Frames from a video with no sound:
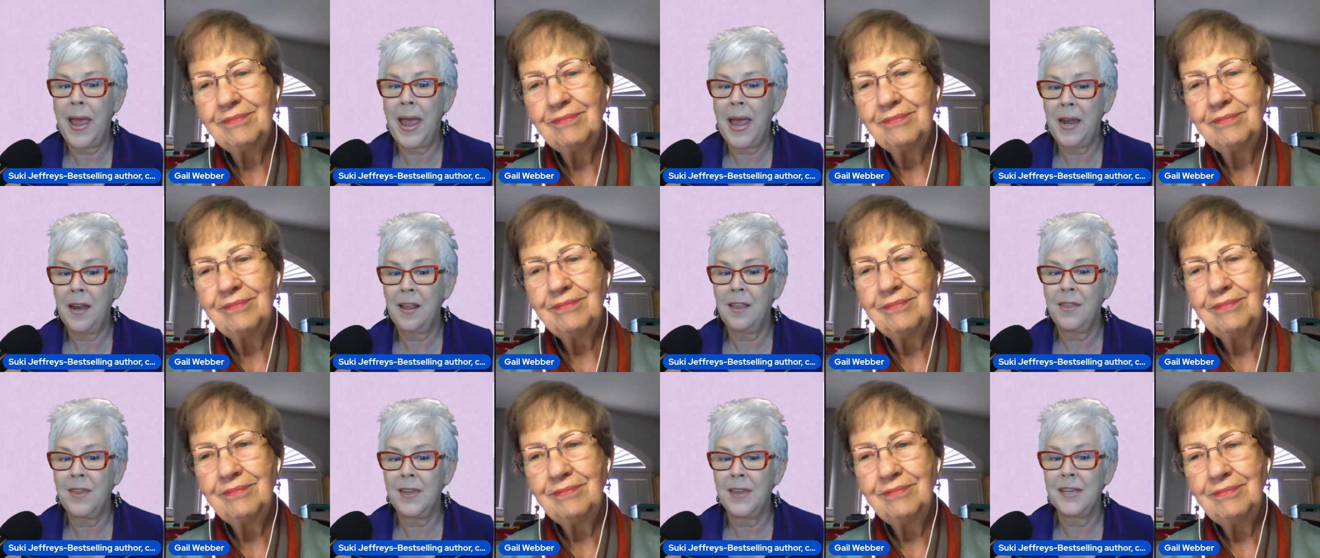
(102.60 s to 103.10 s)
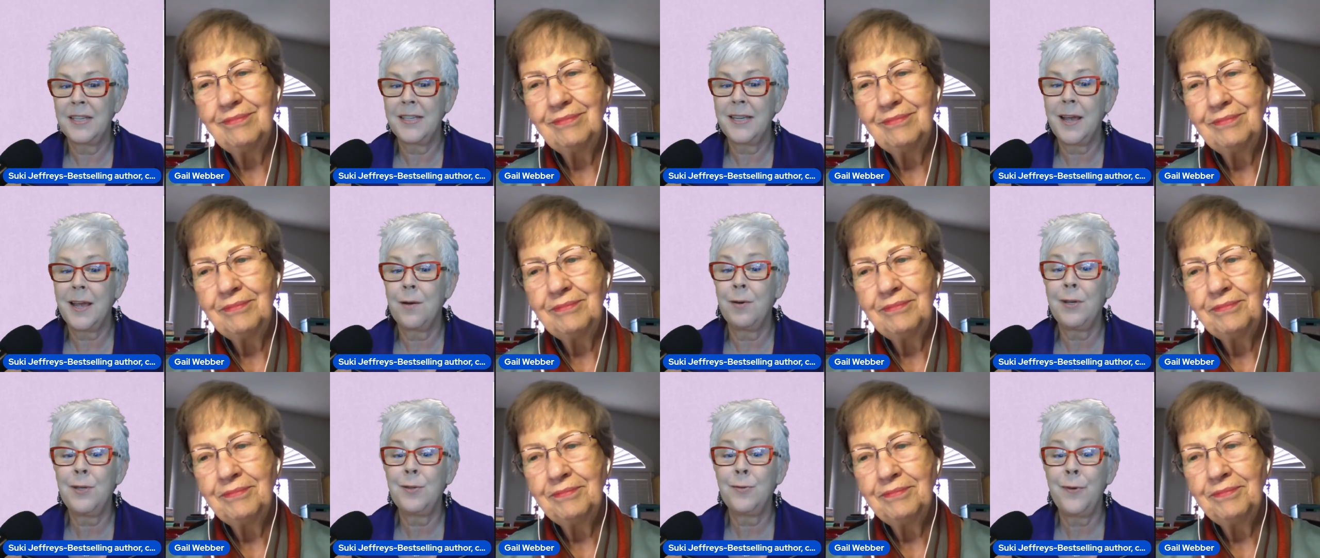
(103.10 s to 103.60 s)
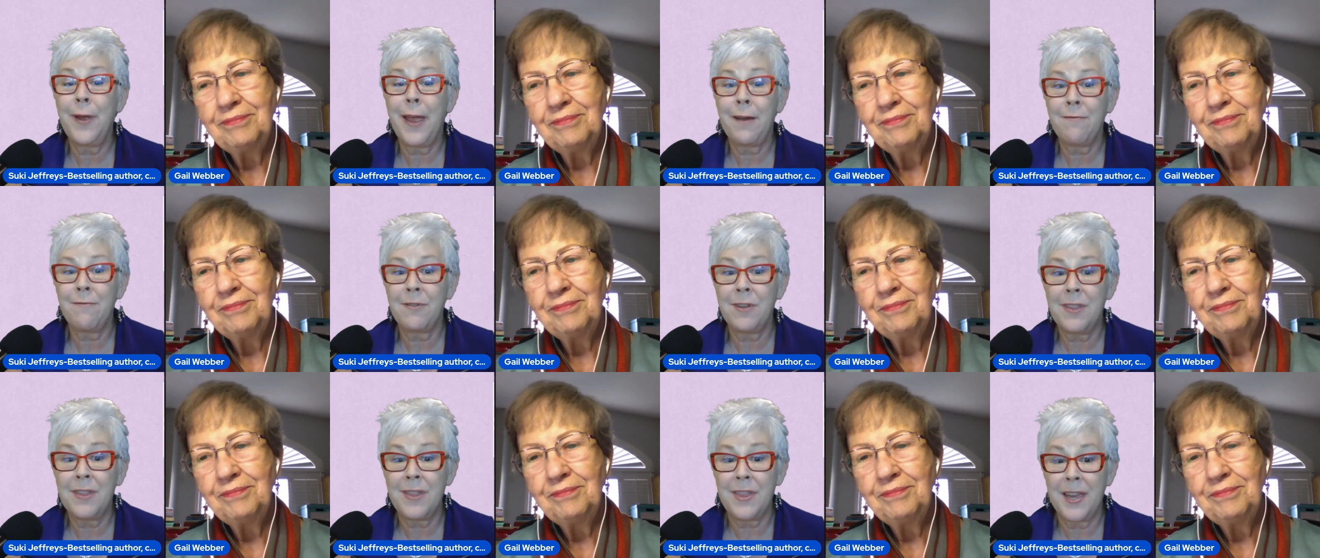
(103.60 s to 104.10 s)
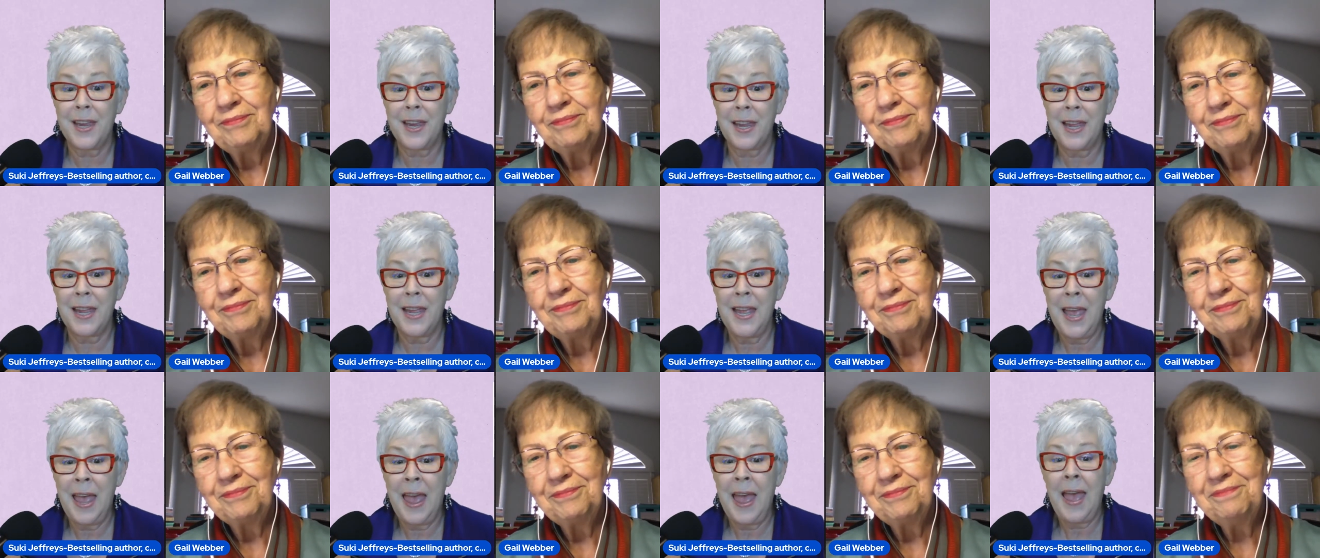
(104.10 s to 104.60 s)
Speaker 1: anything is how we do everything,
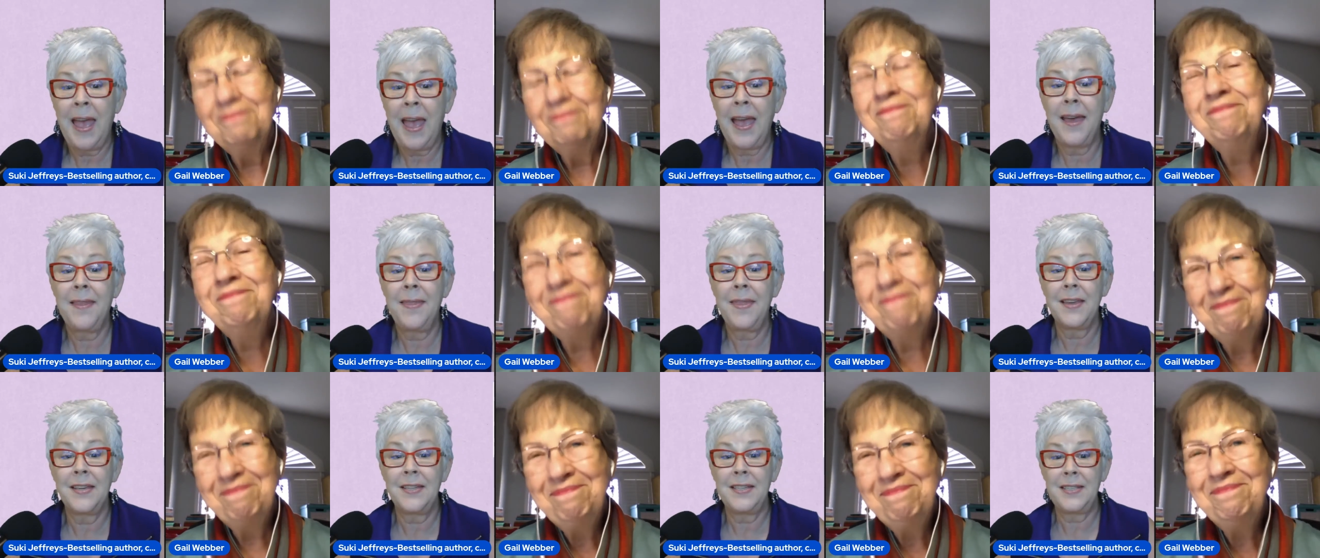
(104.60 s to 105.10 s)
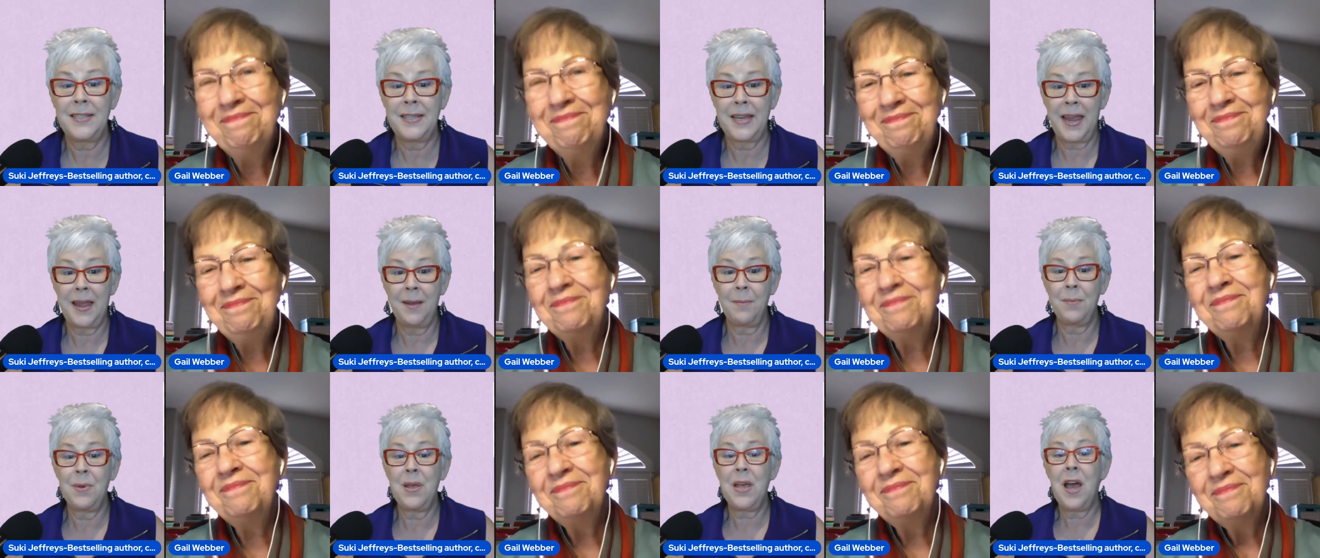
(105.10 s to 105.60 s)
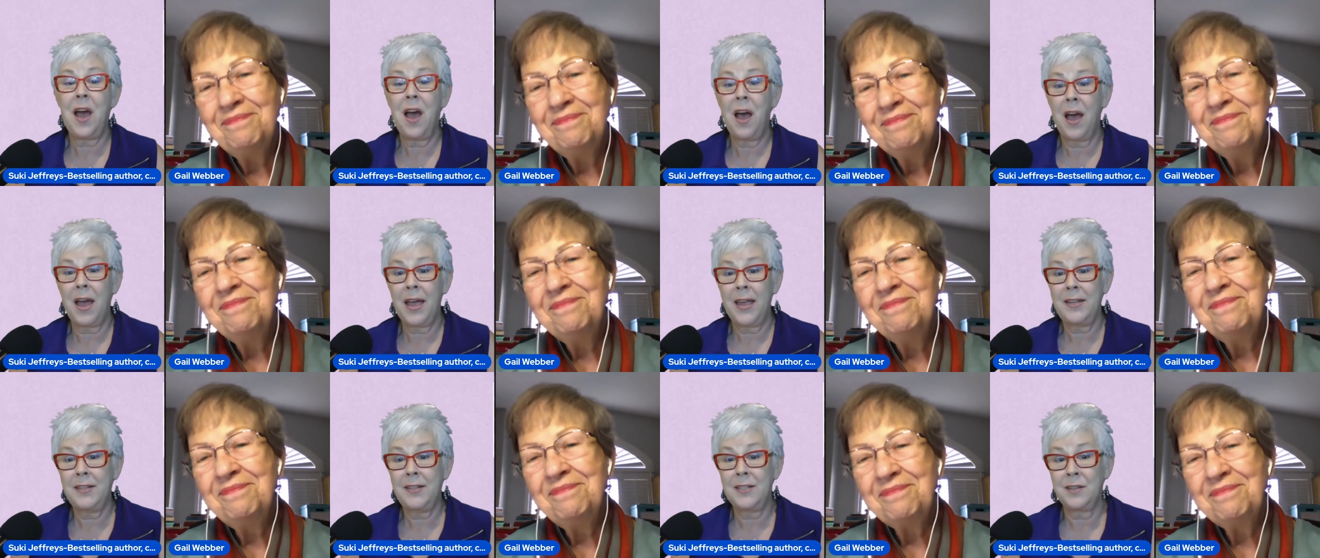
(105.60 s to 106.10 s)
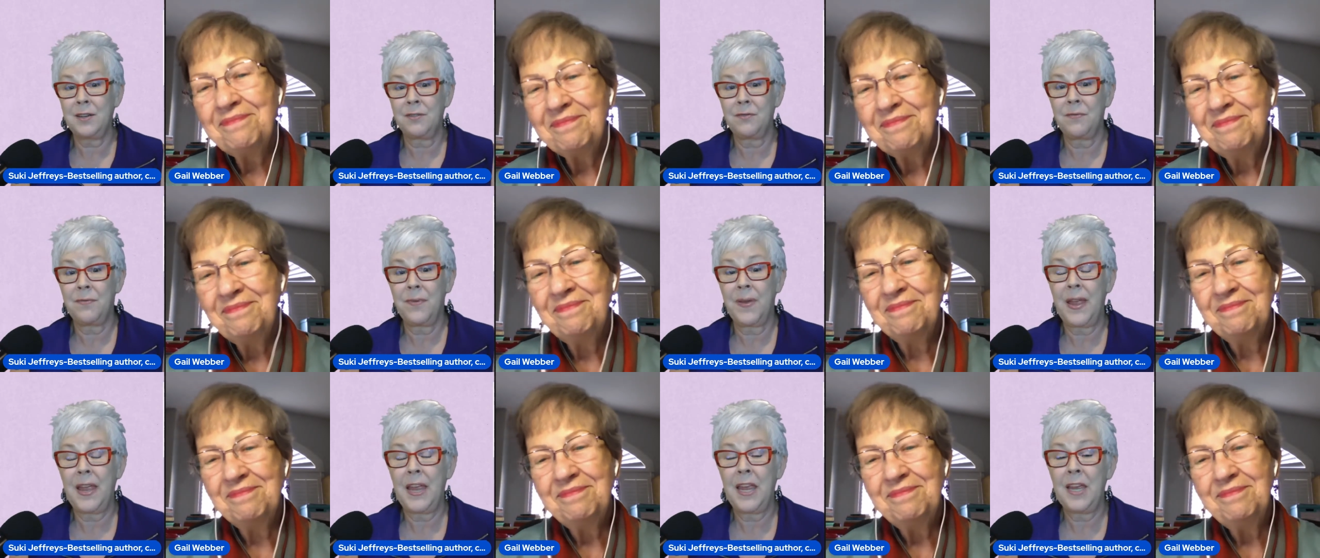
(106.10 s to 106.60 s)
and mm -hmm. the mm-hmm. same kinds of
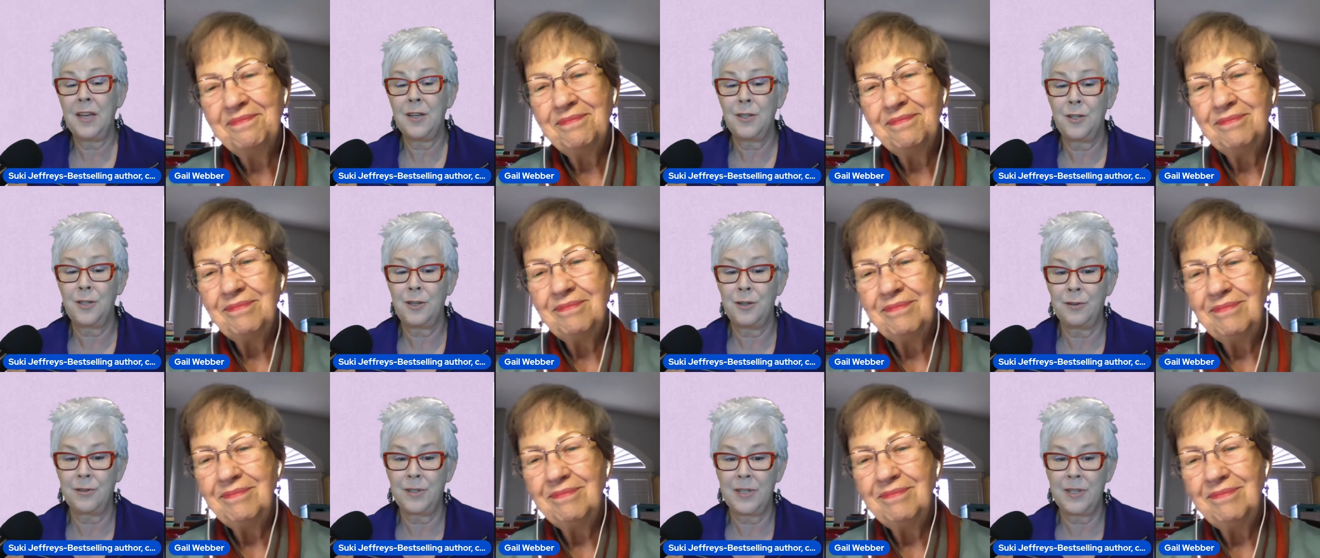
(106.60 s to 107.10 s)
issues